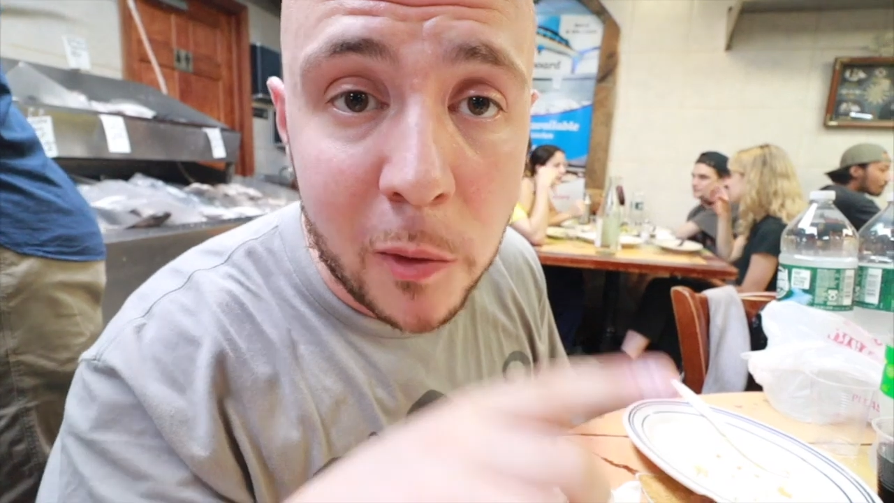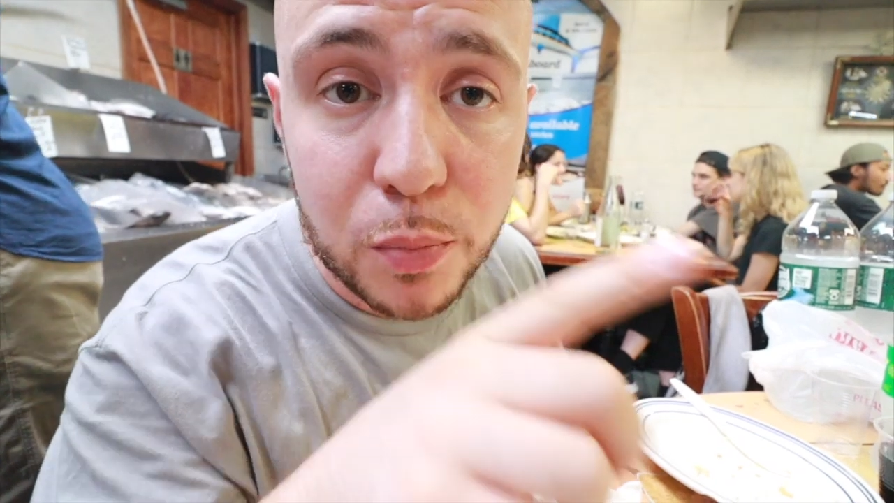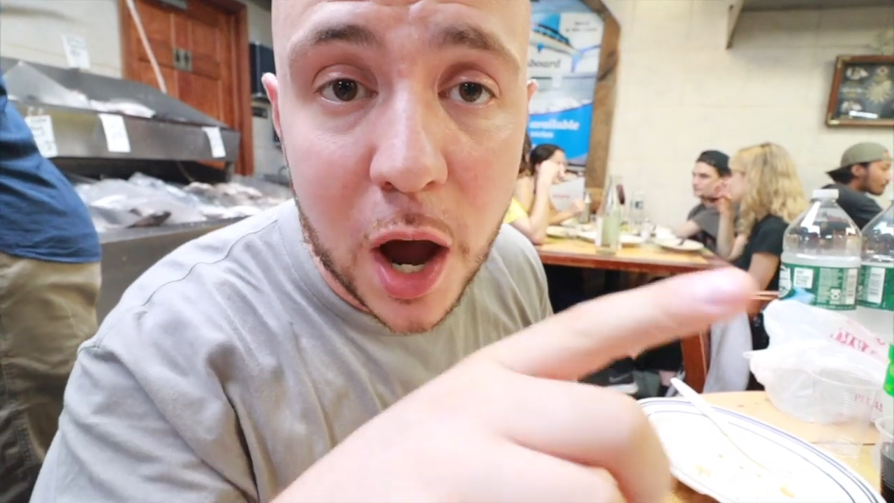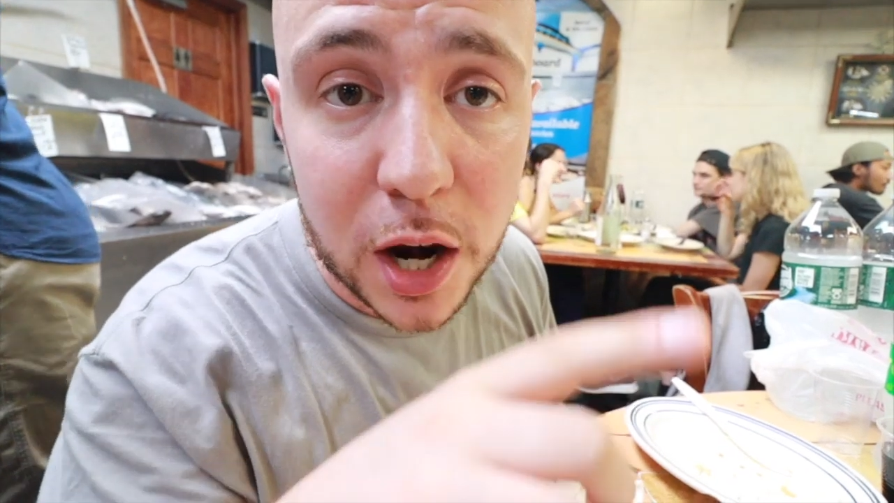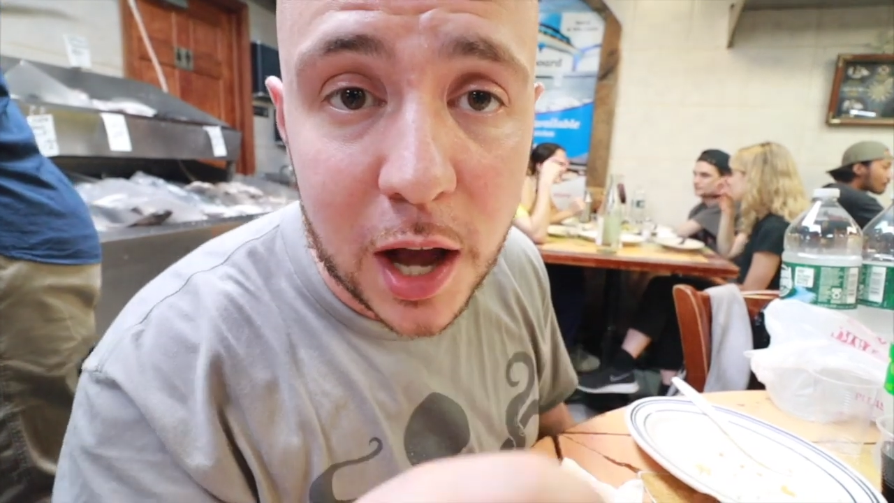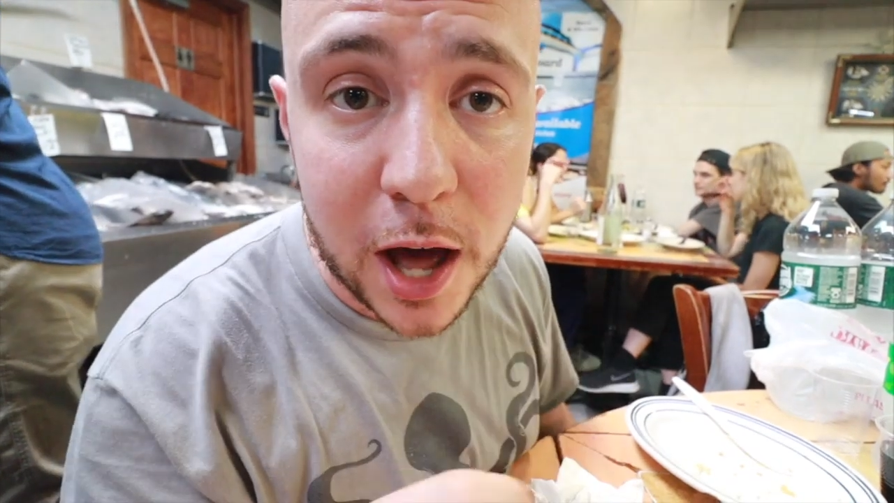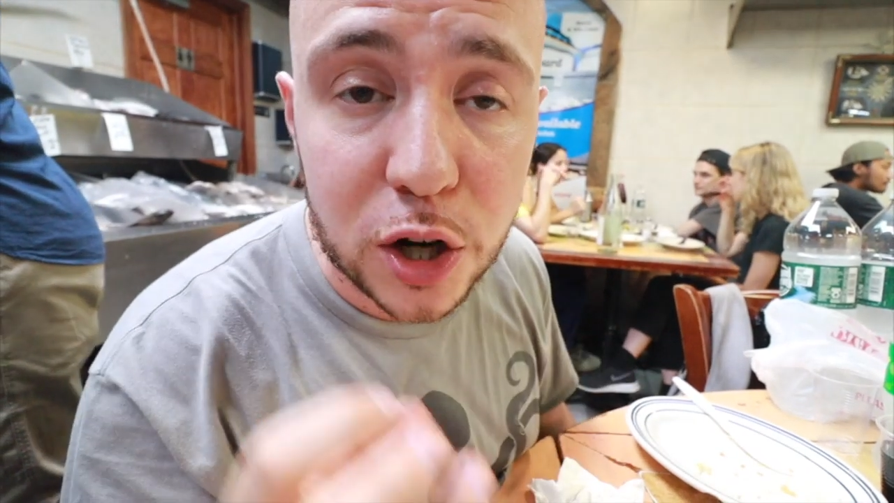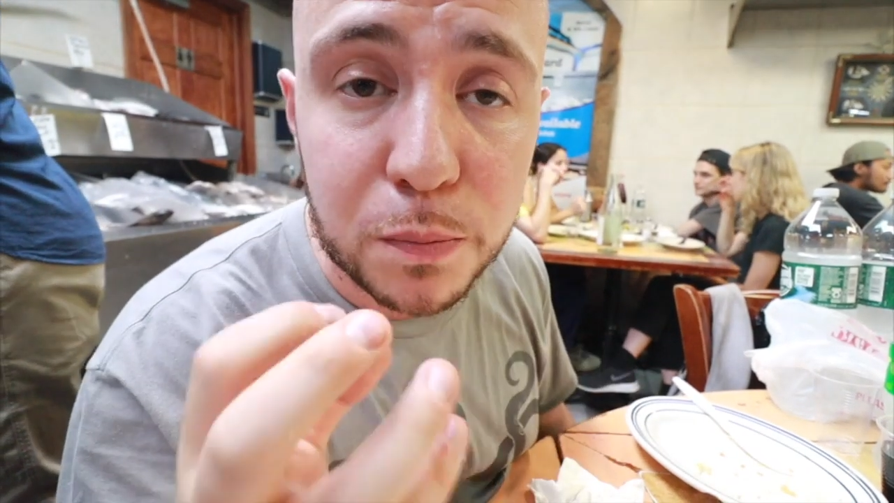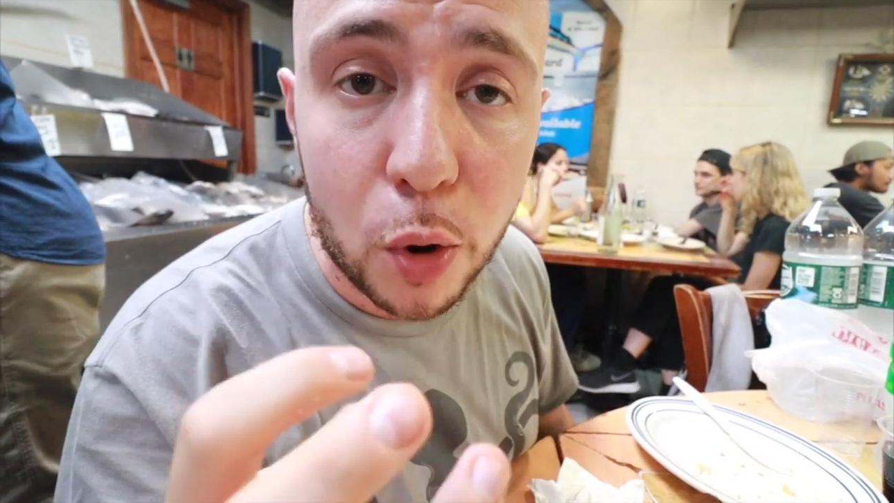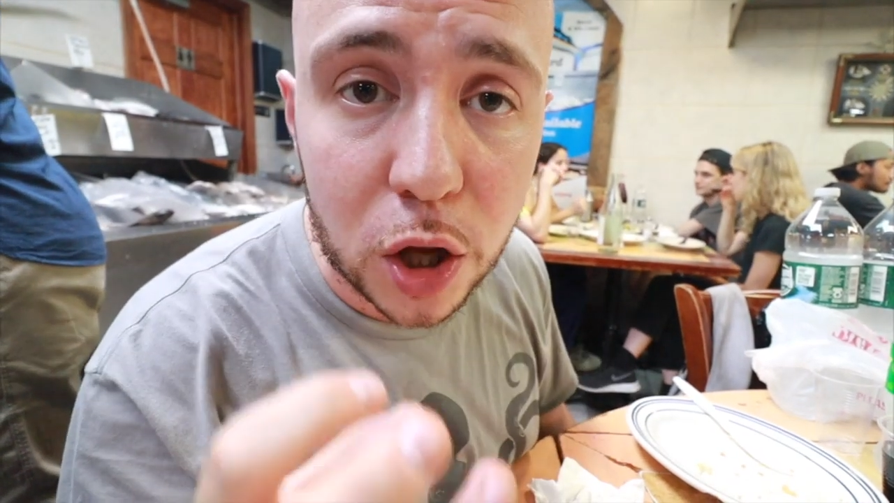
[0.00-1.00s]
Behind the counter,
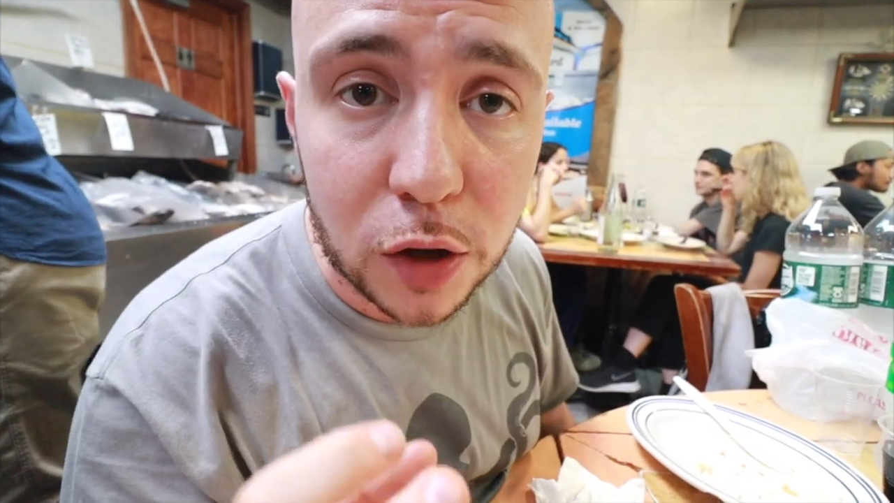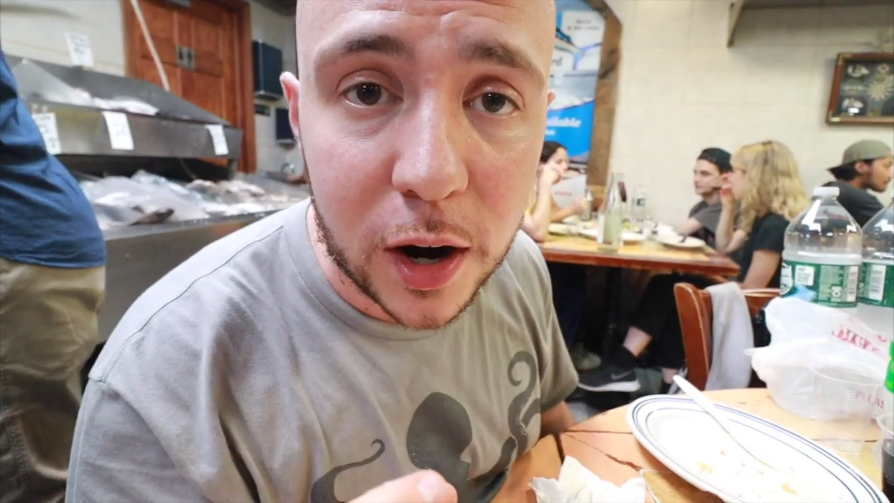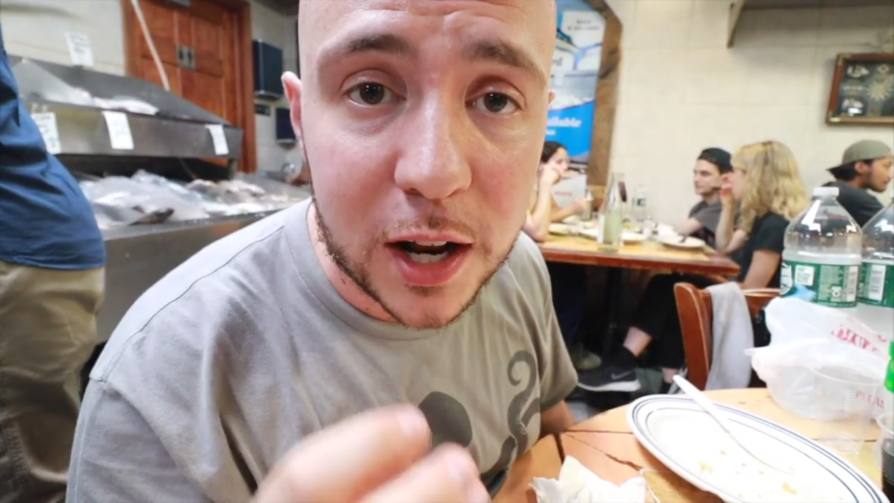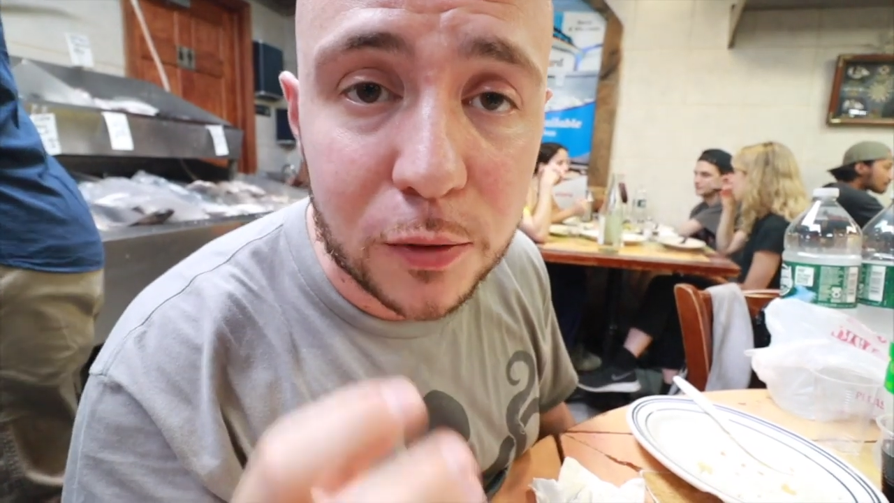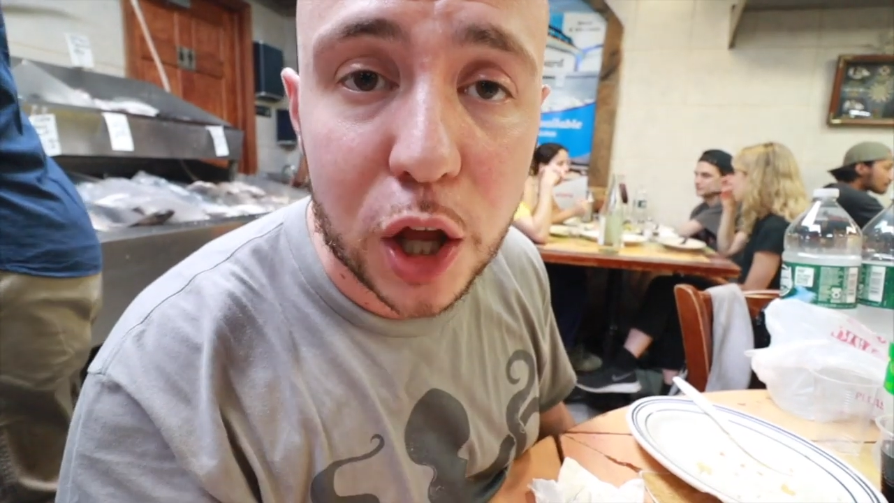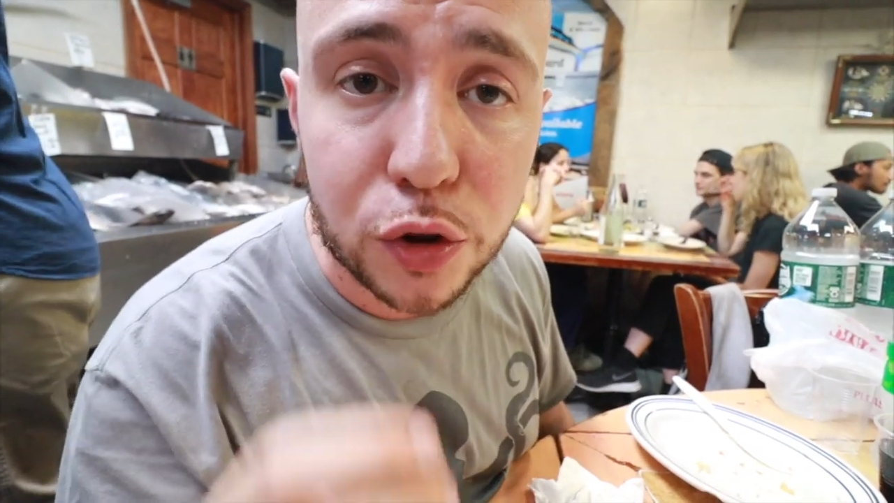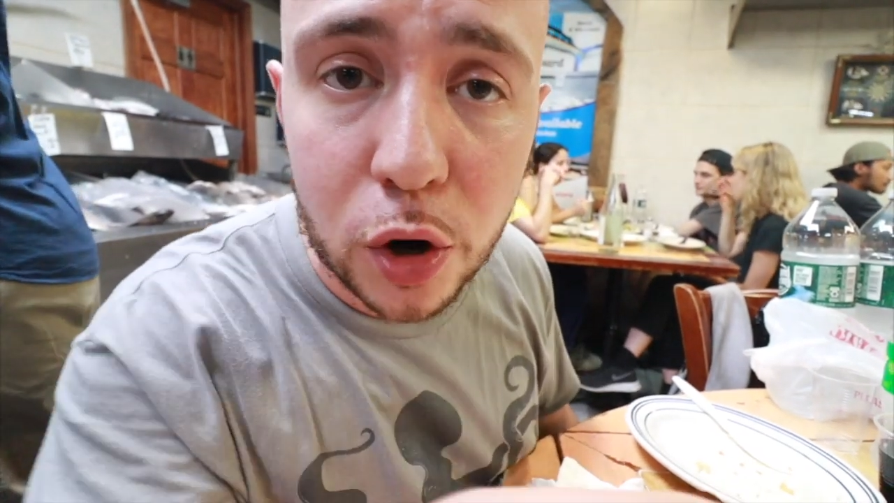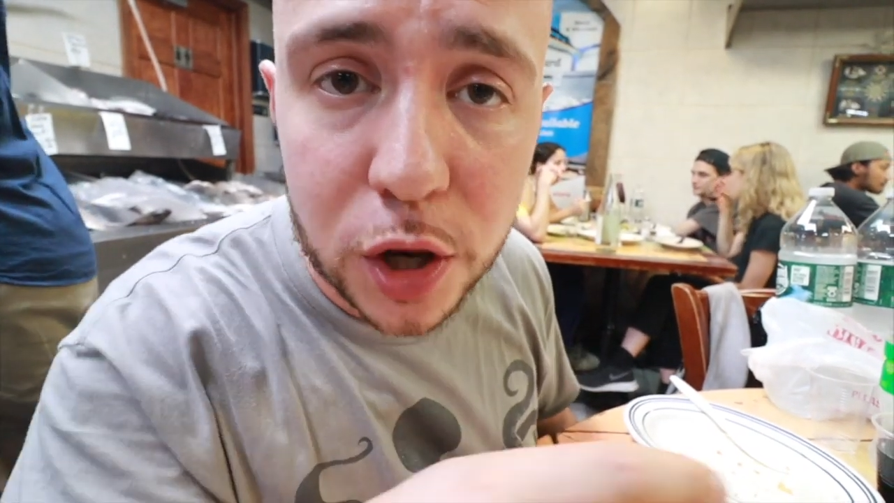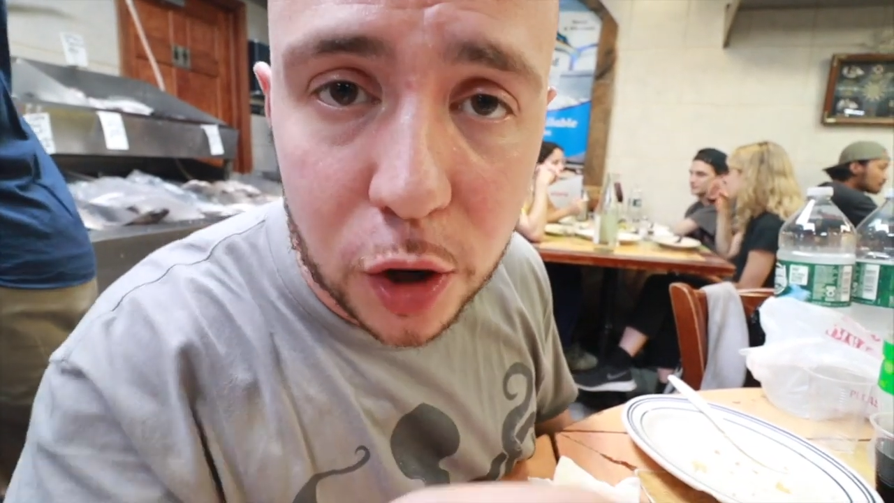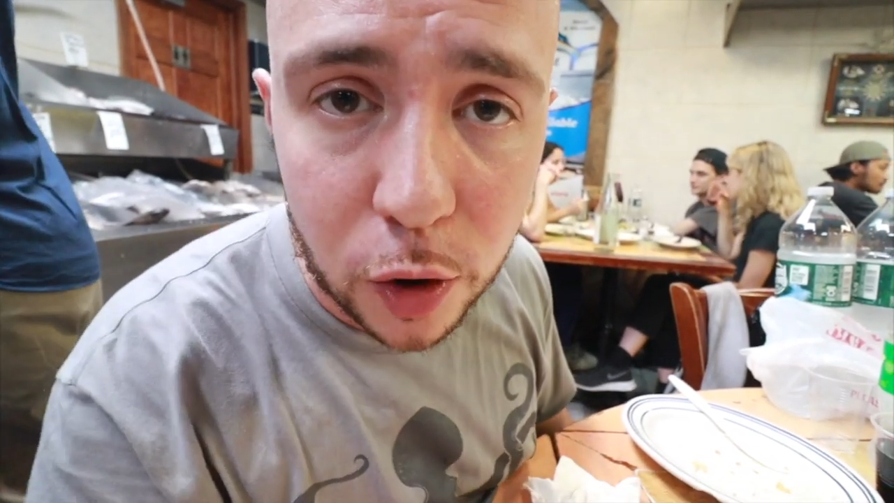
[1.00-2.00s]
it's boiled already, and they throw
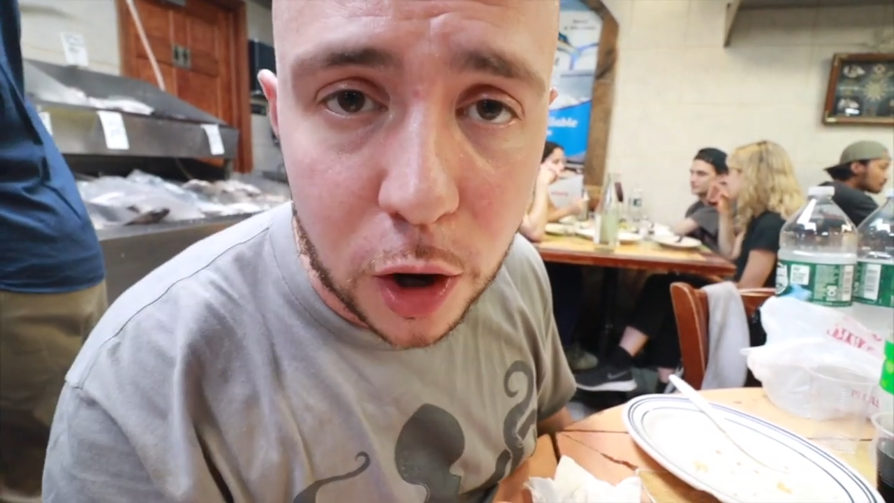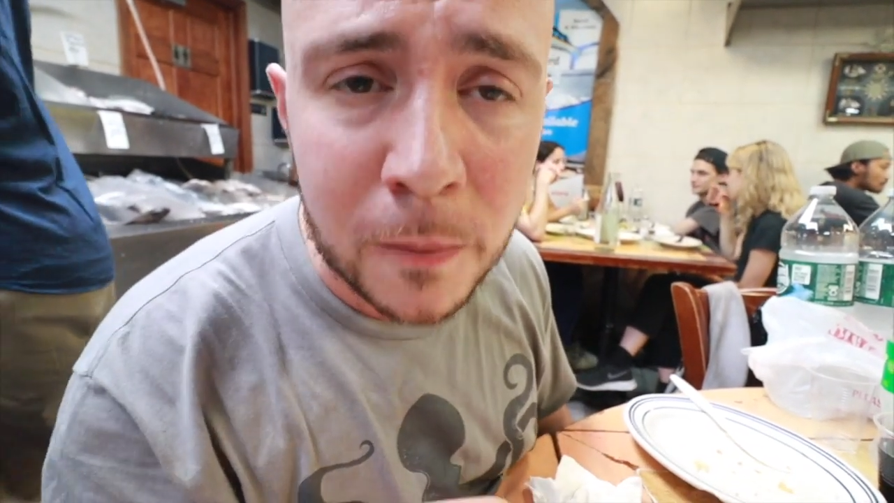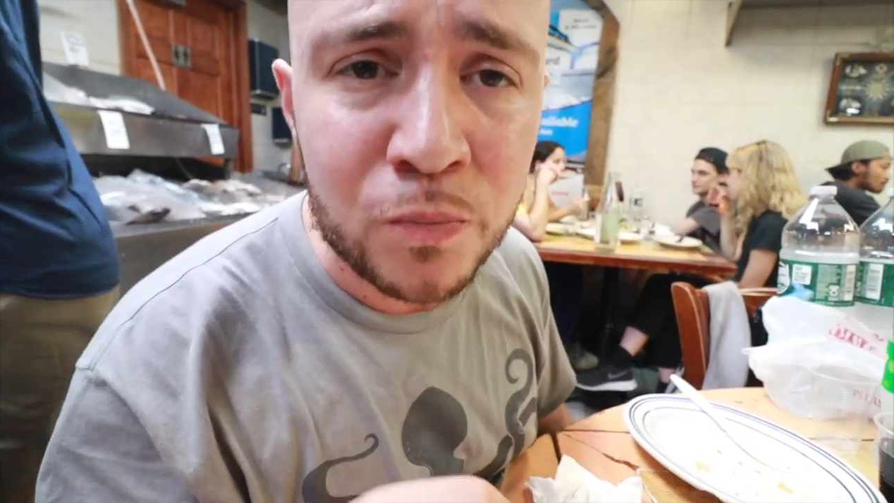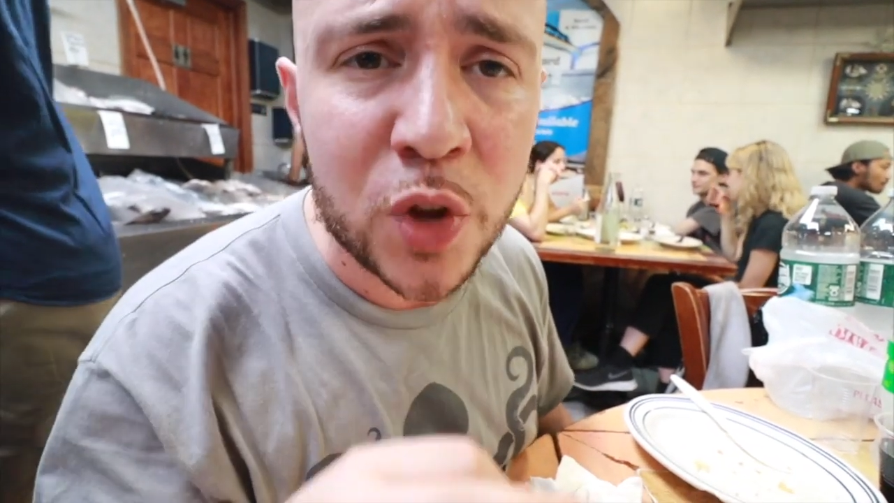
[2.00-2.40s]
it on the grill.